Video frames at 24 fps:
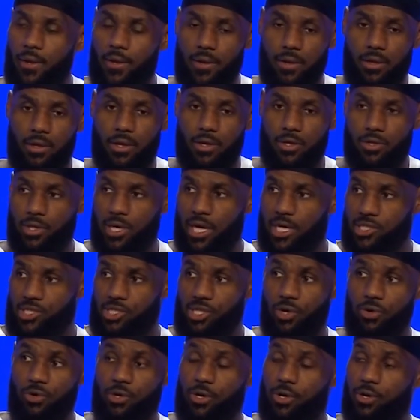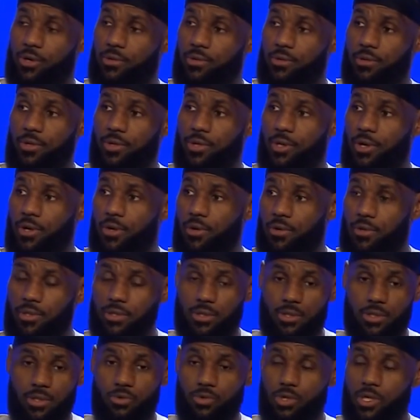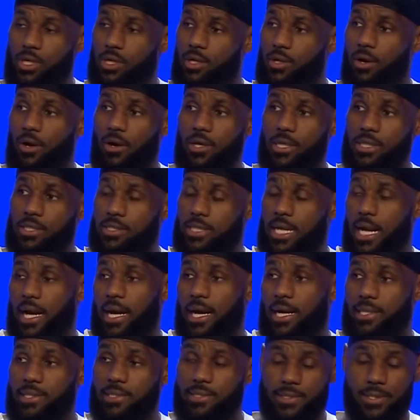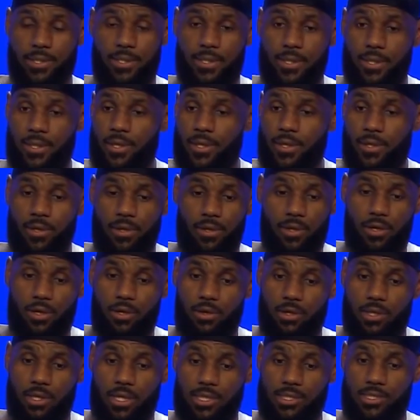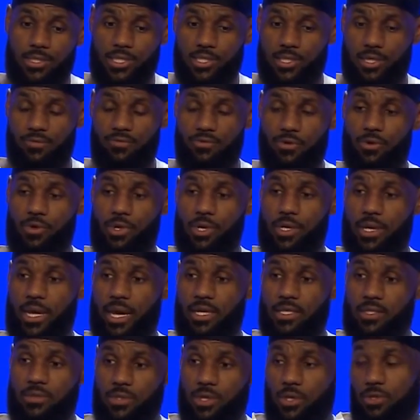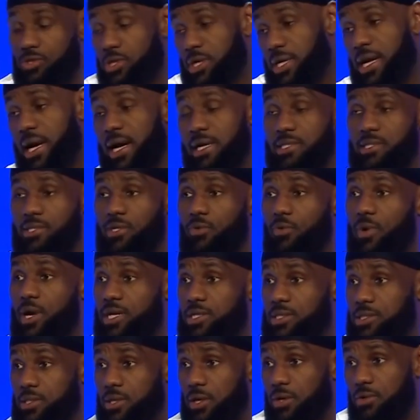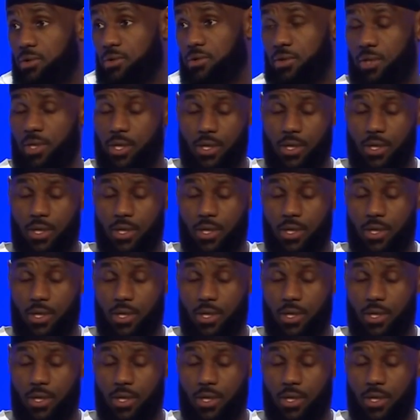You know, you got Joker, you know, Luka, all these guys, you know, and that's just a few of the names. Those are the guys in the West. So,